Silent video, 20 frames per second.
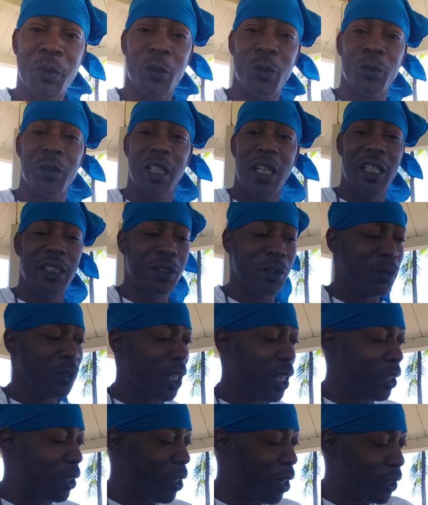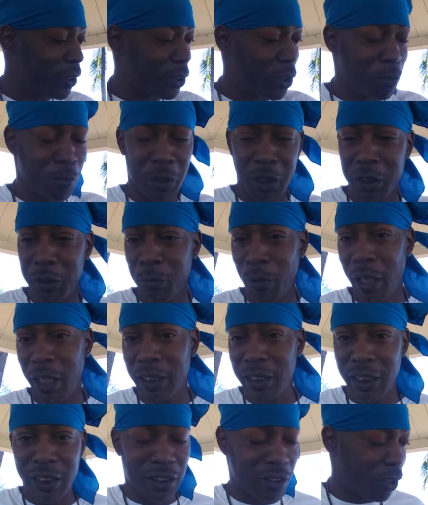Okay, so thank y'all so much,
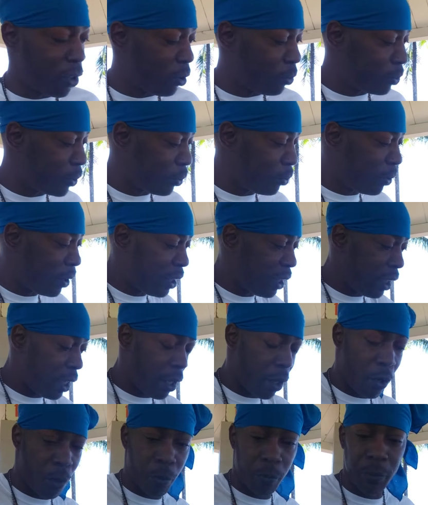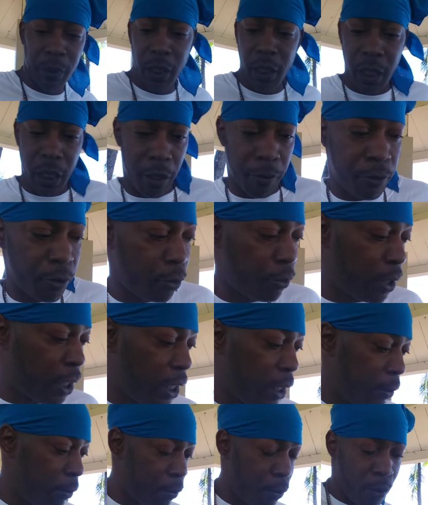Pisces. I hope the reading helped. If you
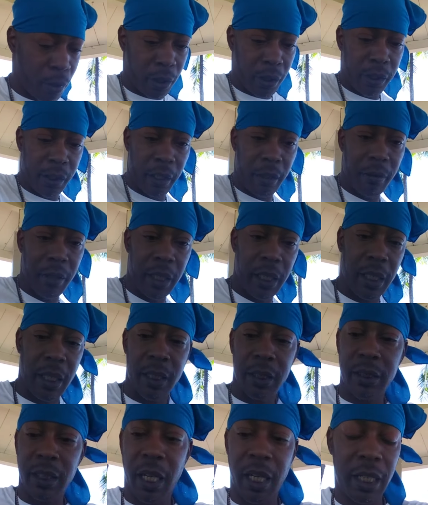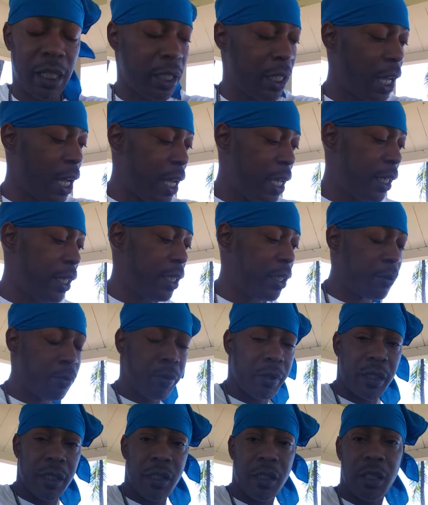need more clarity, insight, and guidance,
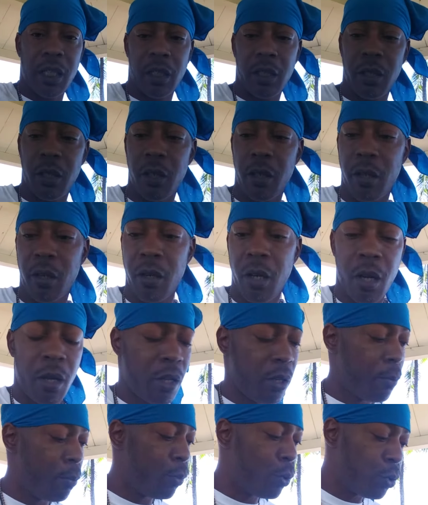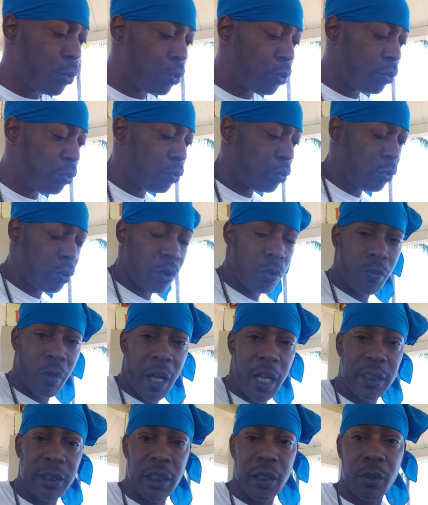please check your moon, your
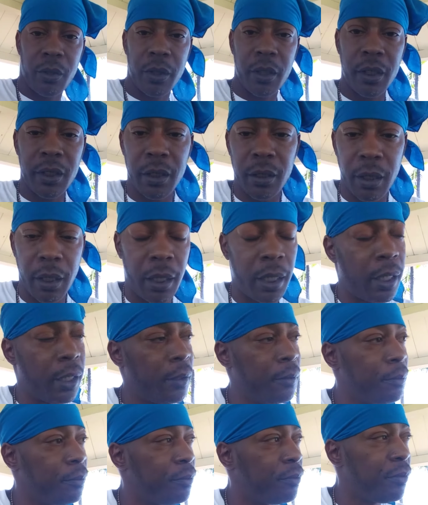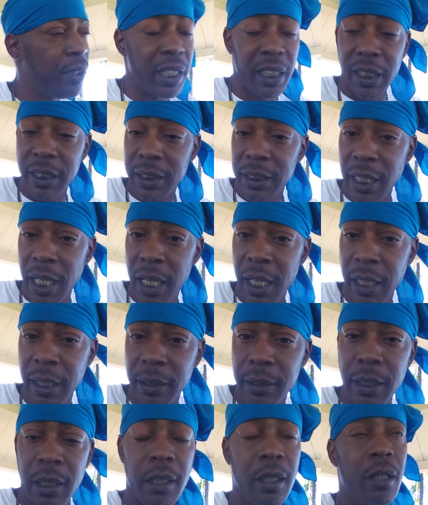rising, or your um, Venus
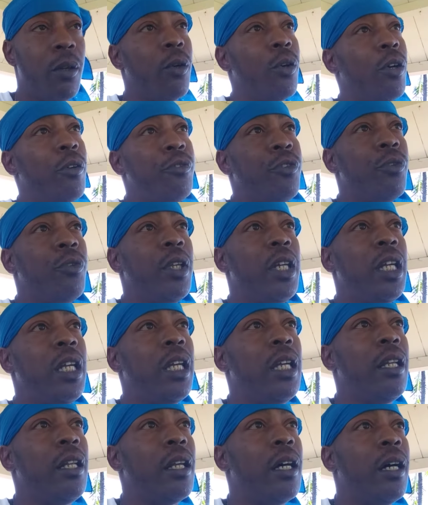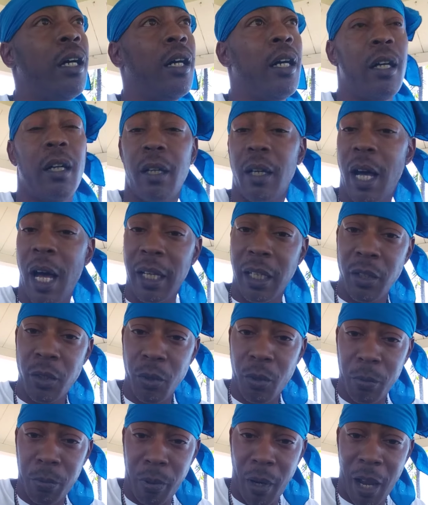sign. Or if you need, uh, I can
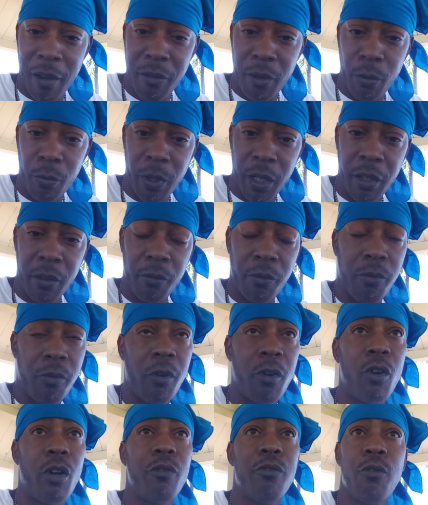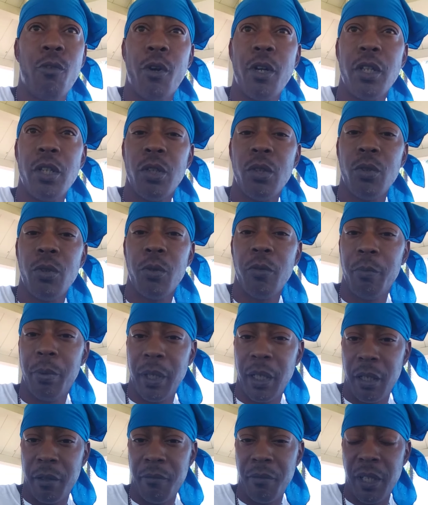do a private reading for, for you,
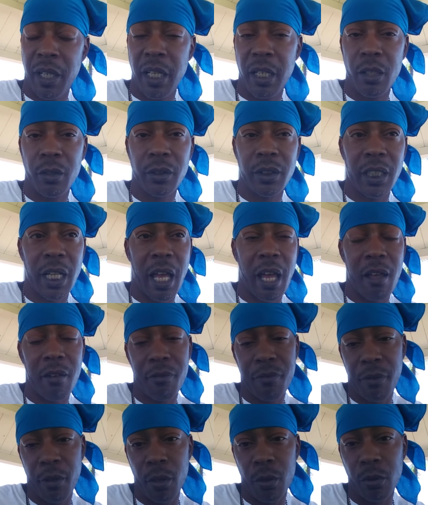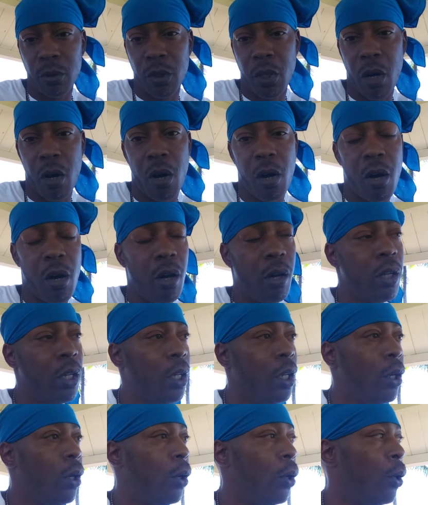be it a video chat, phone call,
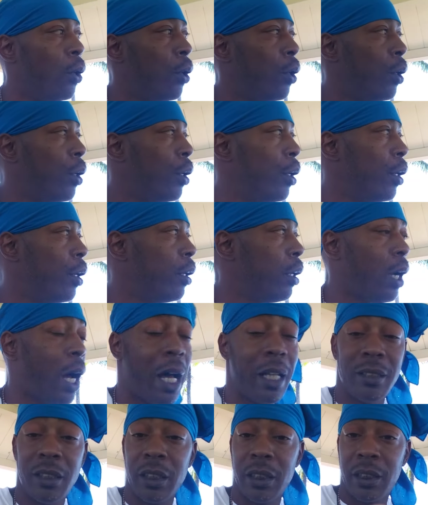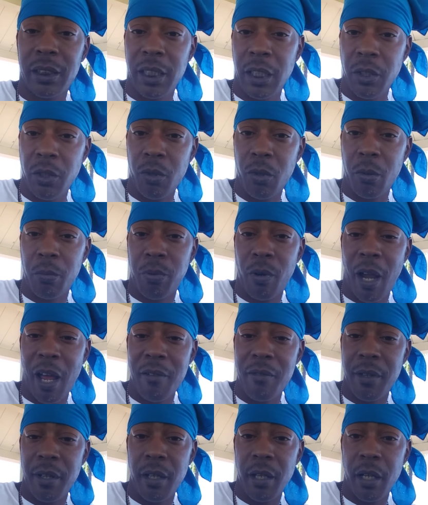or I just send you a
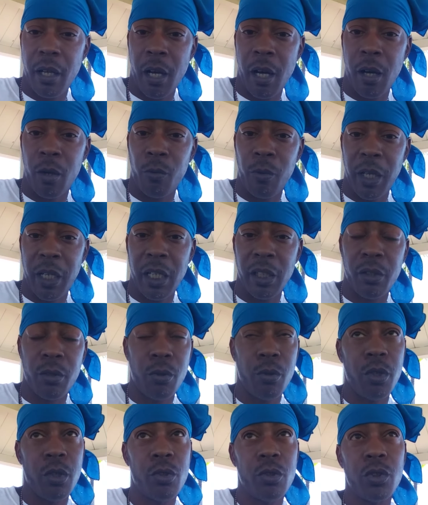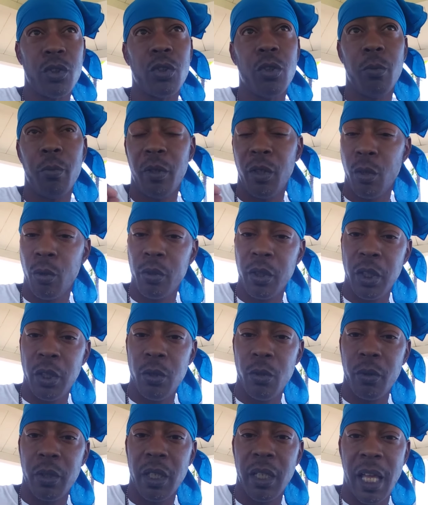private uh, reading through YouTube, and only
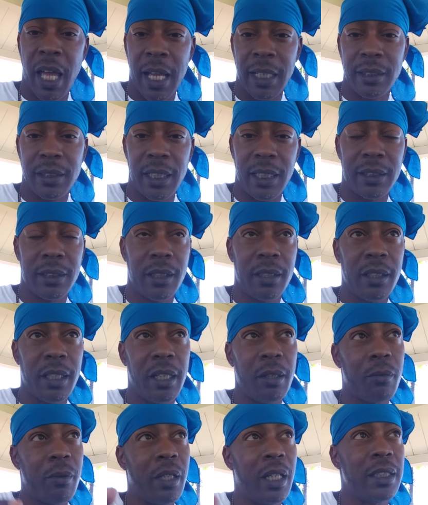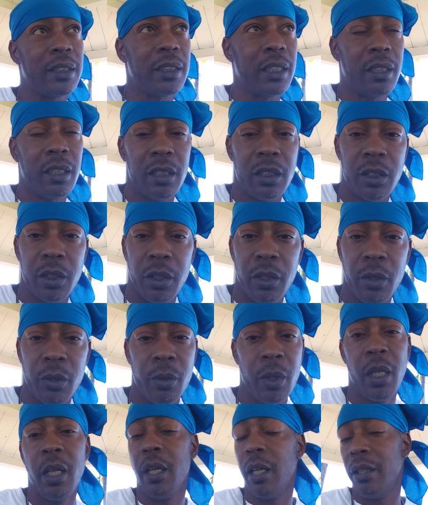you can access the link when I send it to
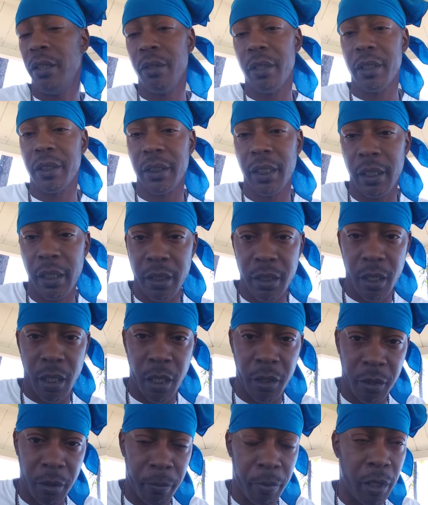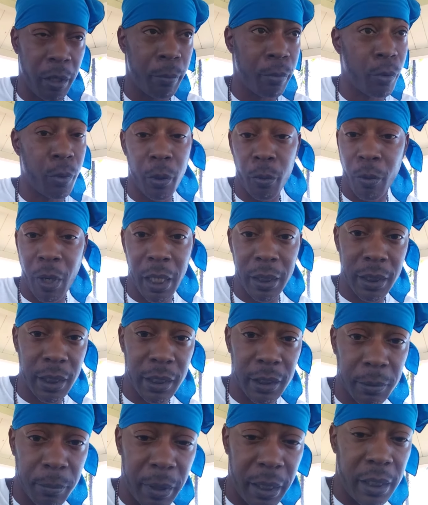you, and you can send it to other people and watch
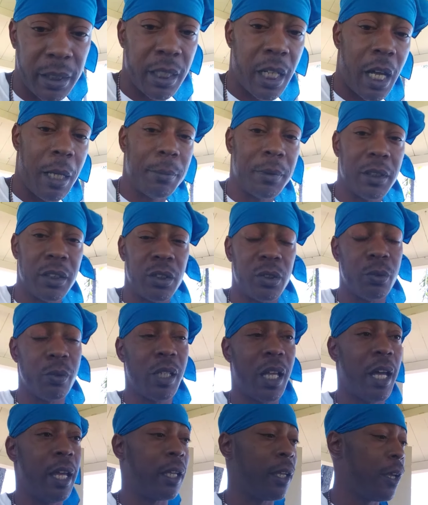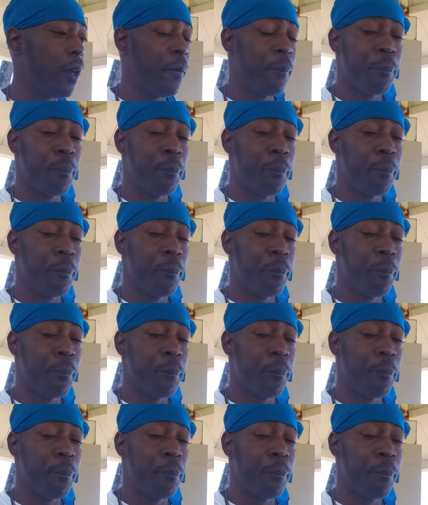it as many times as you like.